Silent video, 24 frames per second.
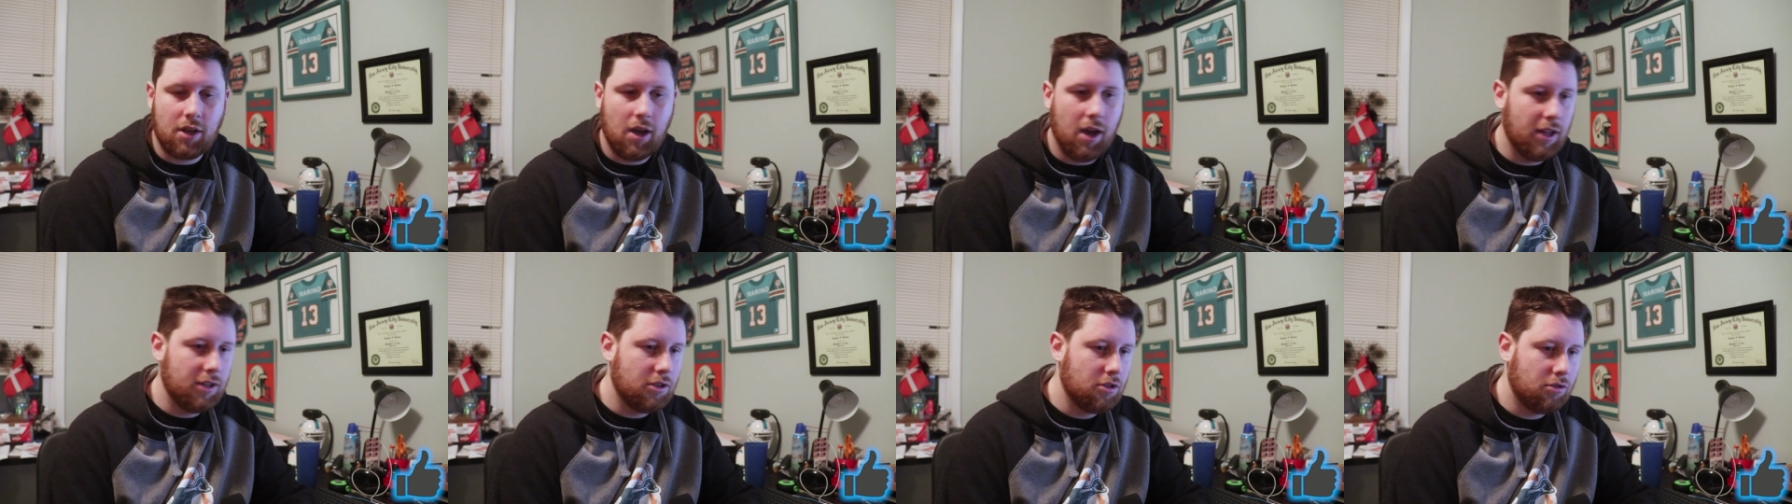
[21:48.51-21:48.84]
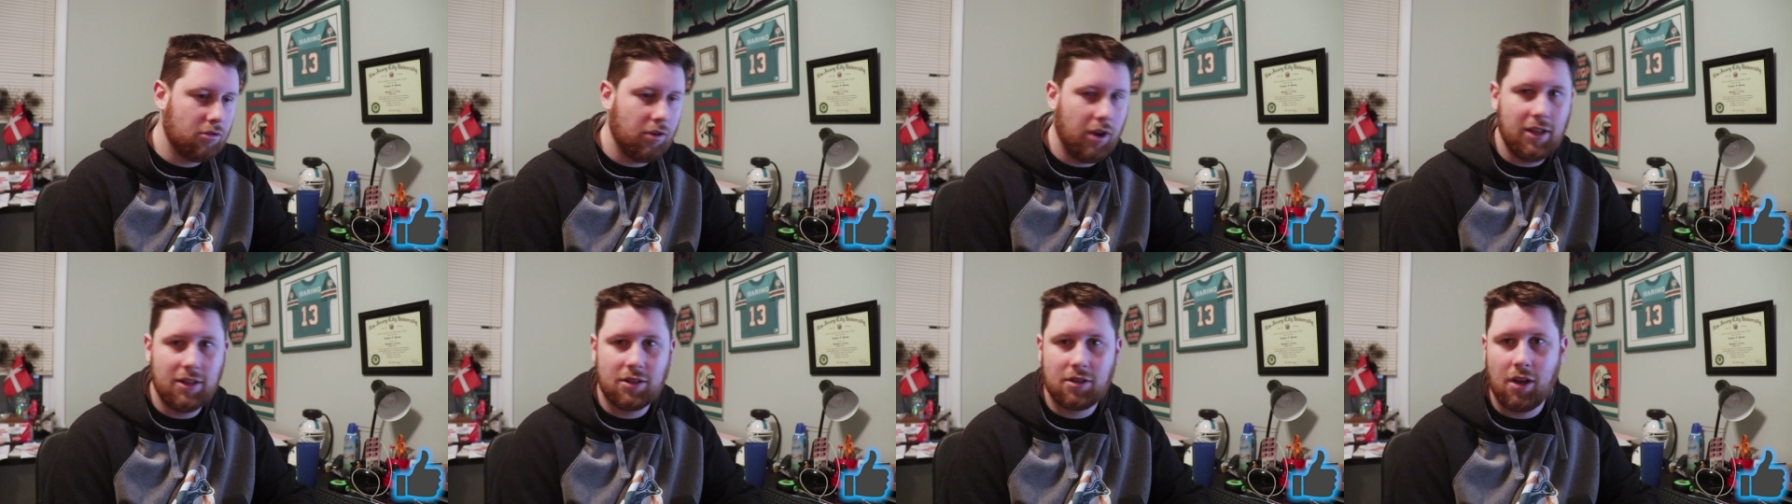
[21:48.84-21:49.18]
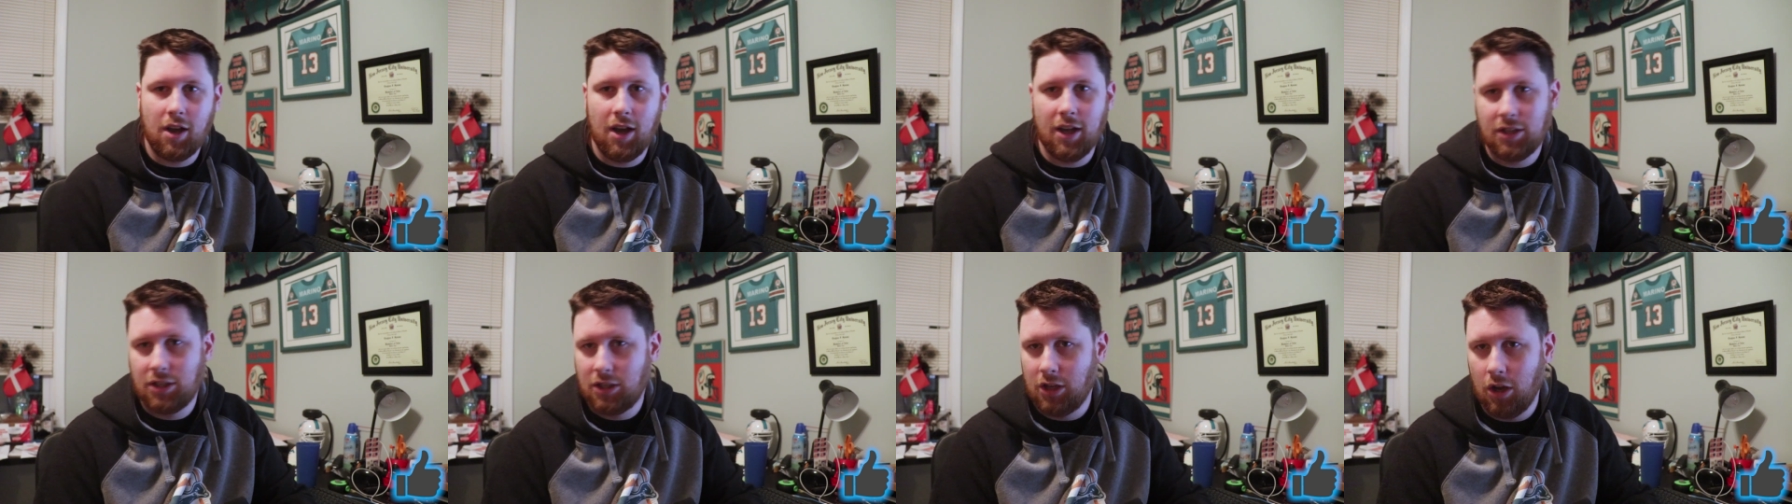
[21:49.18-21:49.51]
cuts, trades,
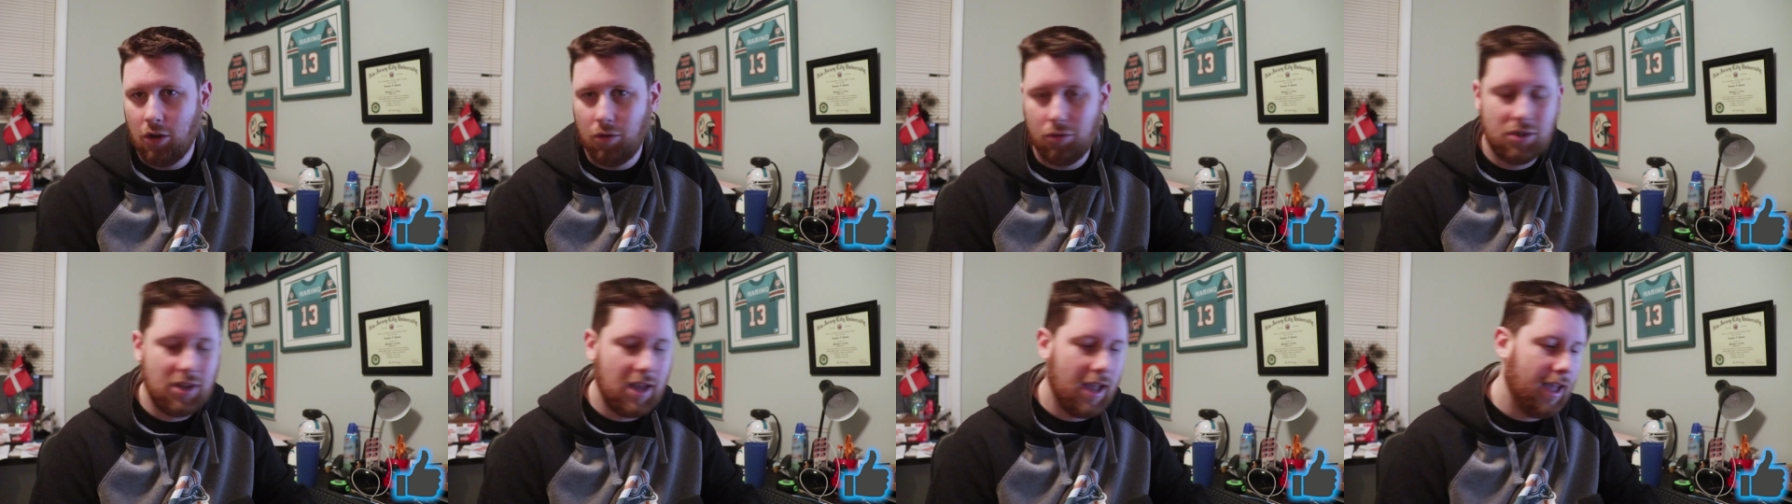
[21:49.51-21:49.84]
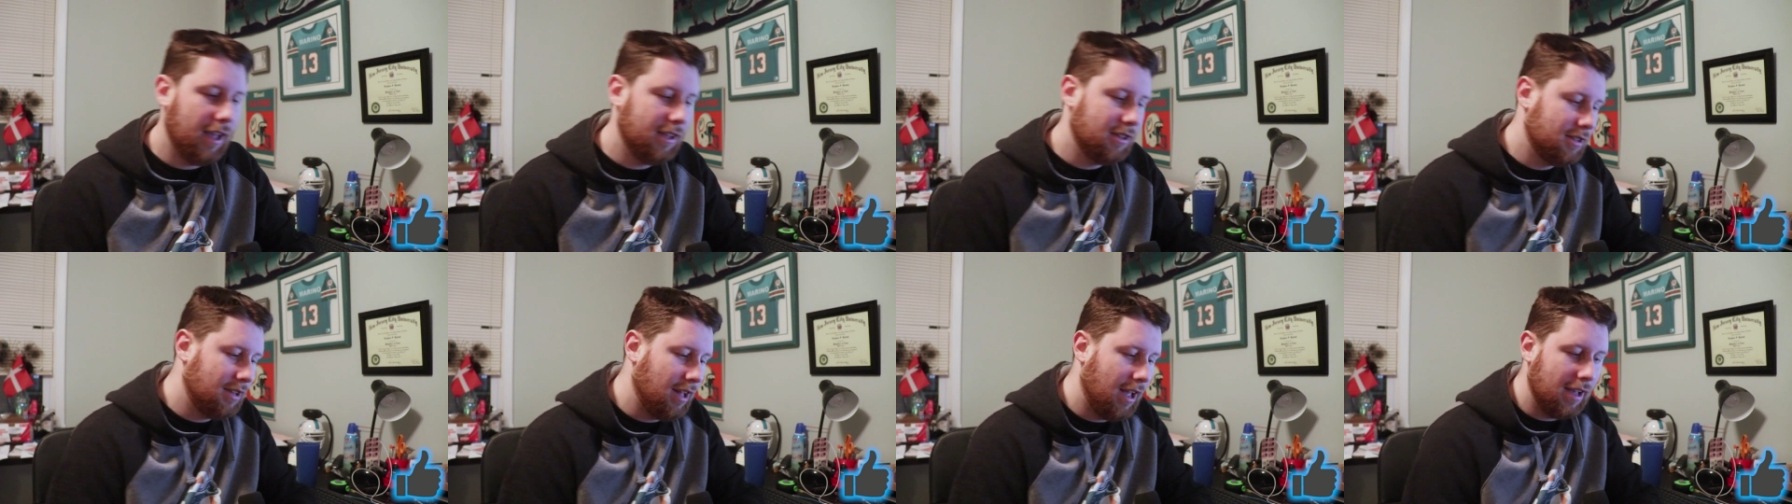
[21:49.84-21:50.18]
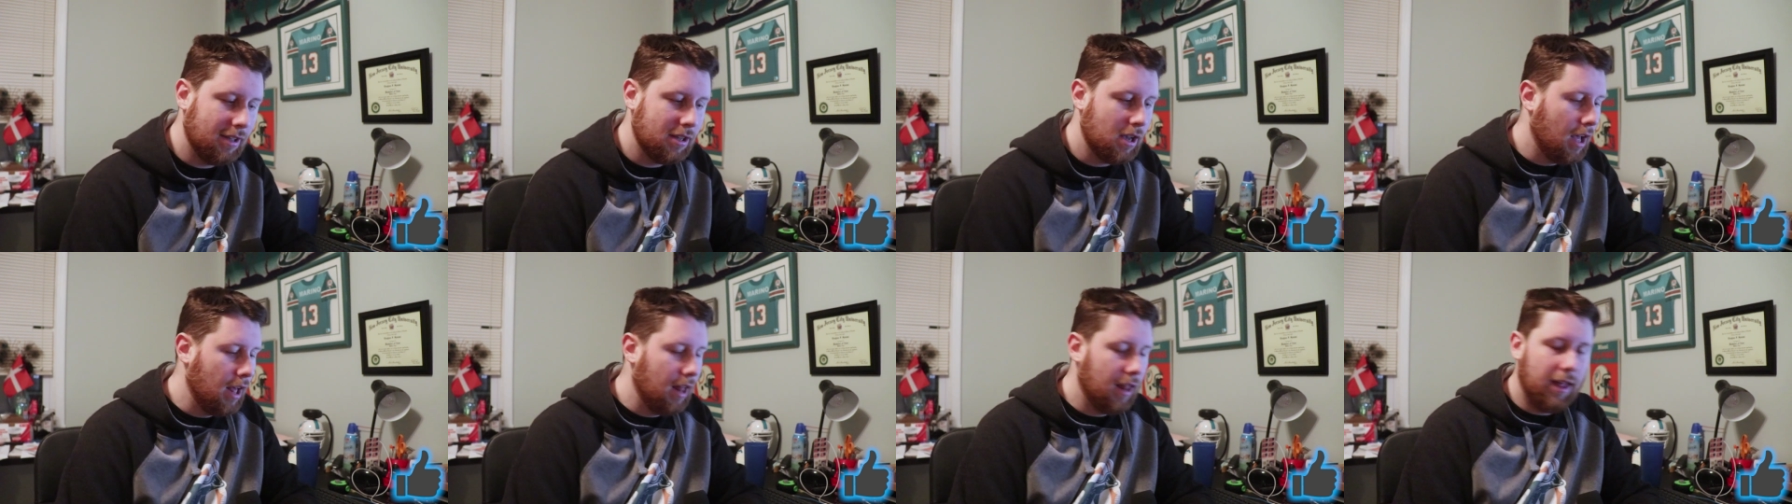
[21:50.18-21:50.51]
cuts, no tags,
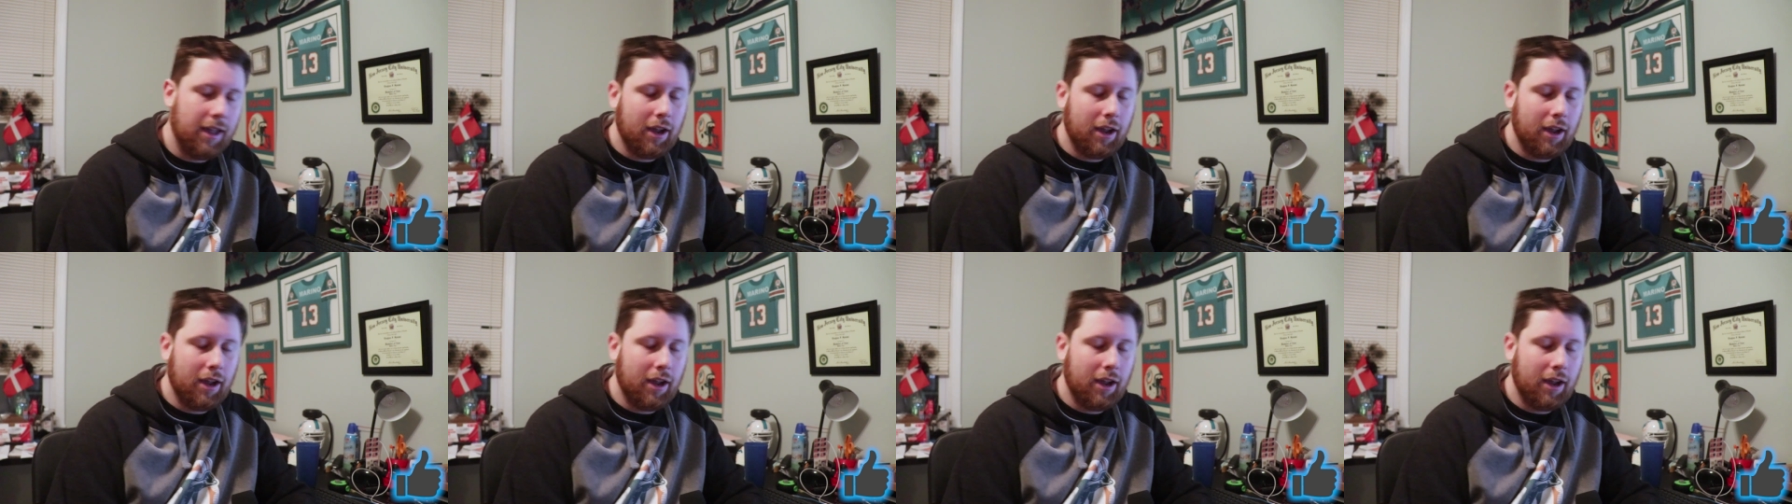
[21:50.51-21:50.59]
tag.